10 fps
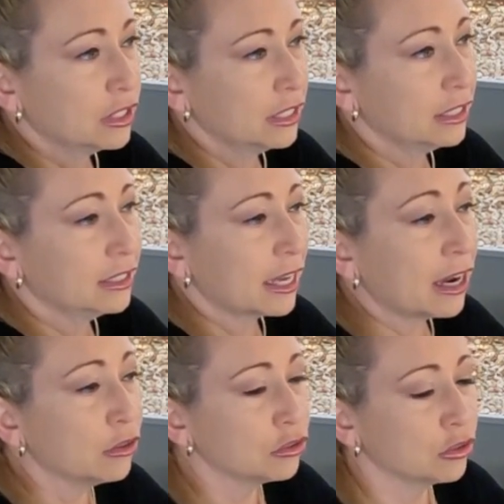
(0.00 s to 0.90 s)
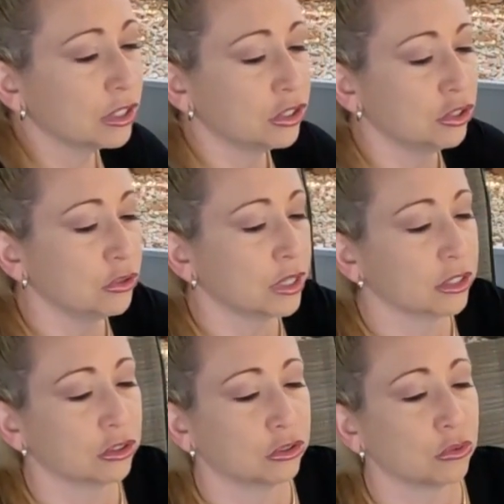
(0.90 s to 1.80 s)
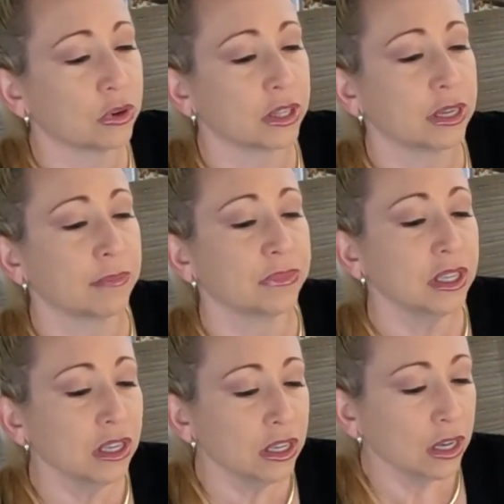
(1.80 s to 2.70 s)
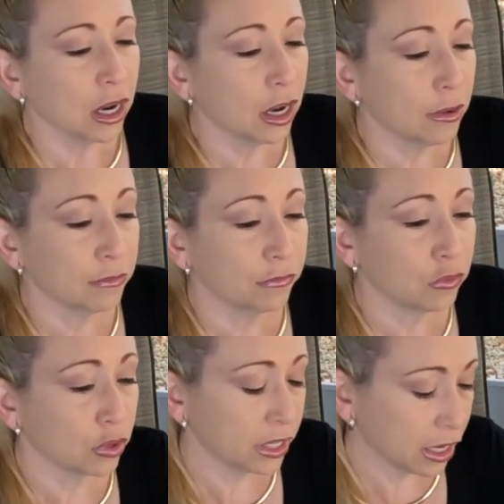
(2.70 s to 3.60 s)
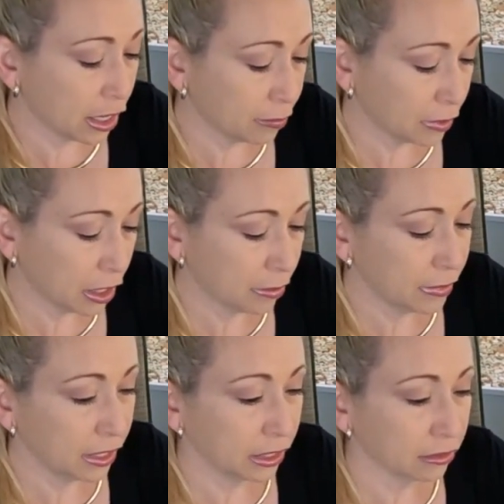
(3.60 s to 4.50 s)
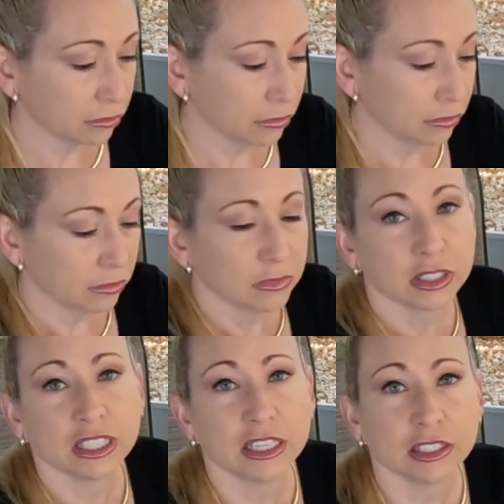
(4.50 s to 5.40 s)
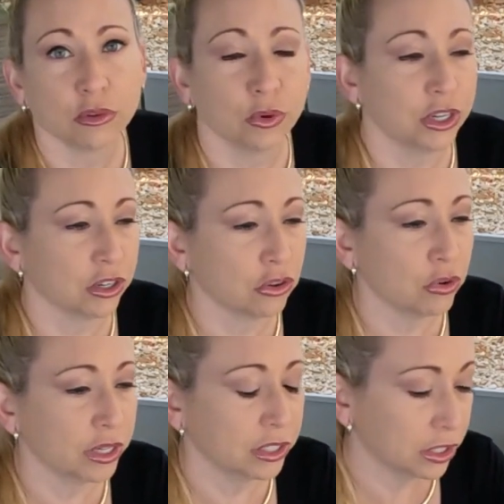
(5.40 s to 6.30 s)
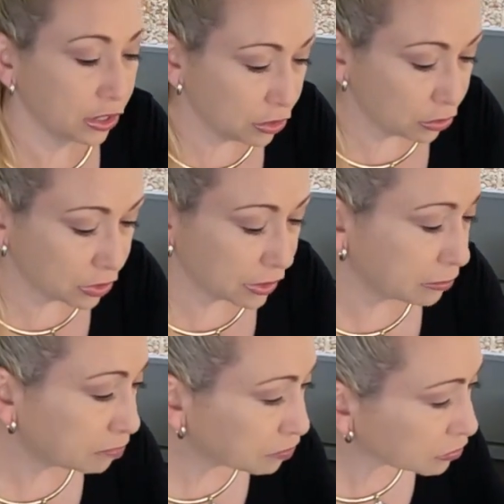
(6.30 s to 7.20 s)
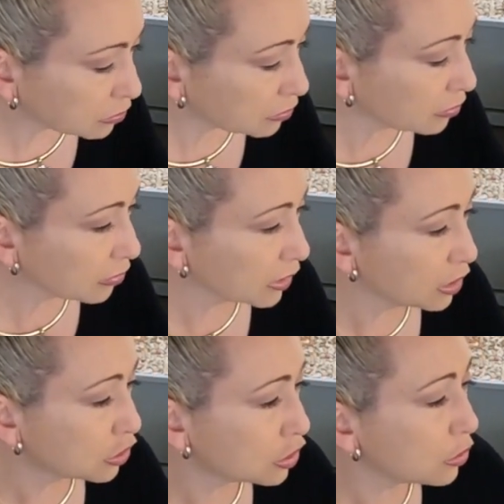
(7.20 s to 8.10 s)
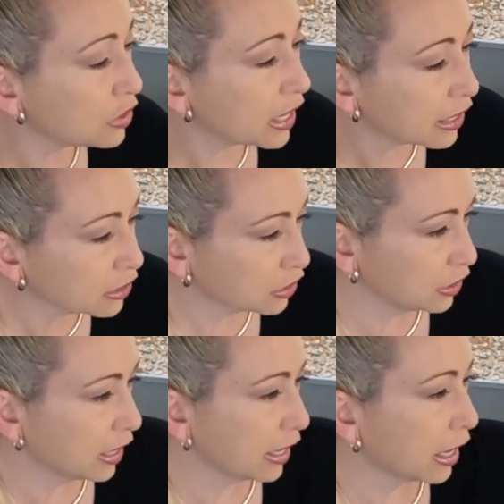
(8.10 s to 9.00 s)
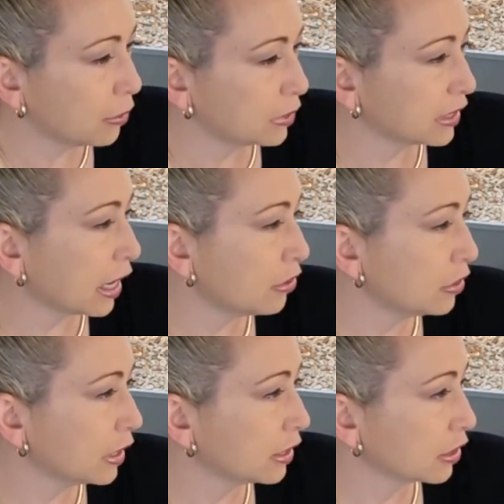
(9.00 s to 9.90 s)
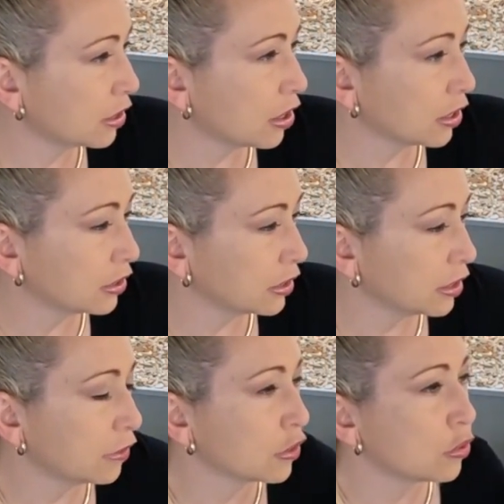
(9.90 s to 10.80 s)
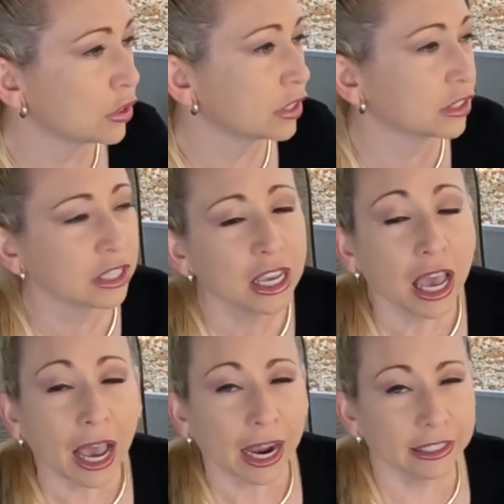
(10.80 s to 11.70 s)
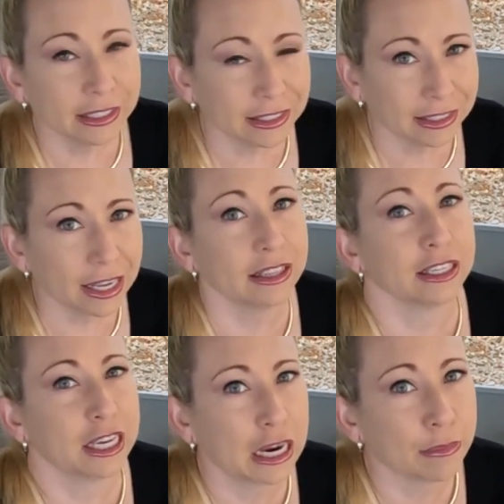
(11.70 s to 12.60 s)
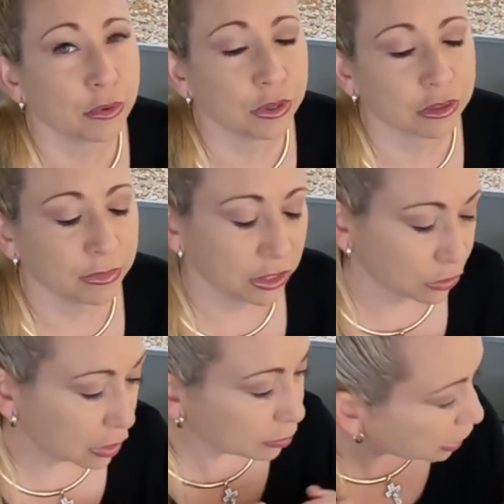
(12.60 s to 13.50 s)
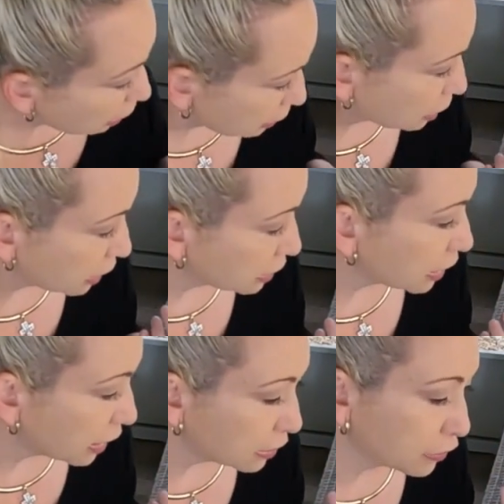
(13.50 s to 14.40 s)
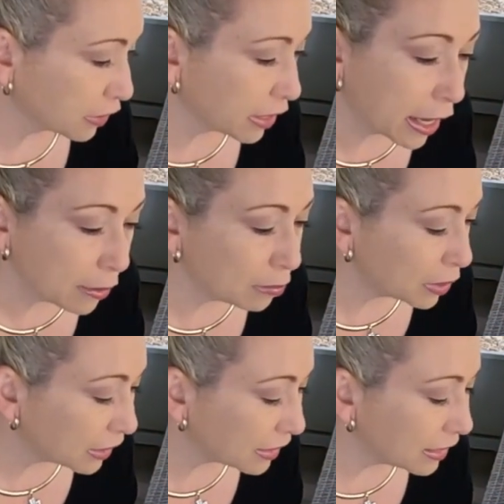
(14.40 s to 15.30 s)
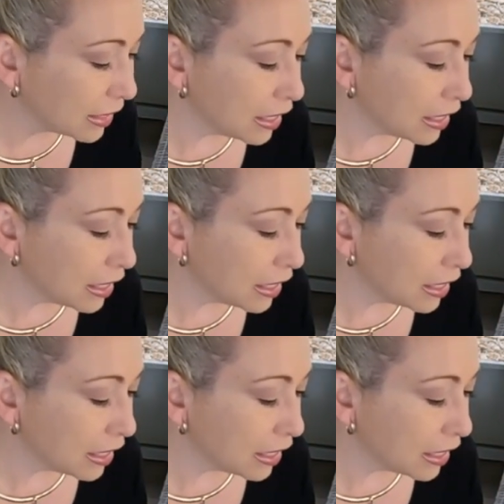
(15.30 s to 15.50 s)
seeds out so that you can store them for the upcoming season when you're going to use them. So yesterday I was out in the garden. Of course I didn't take the camera with me, so I apologize guys for that, but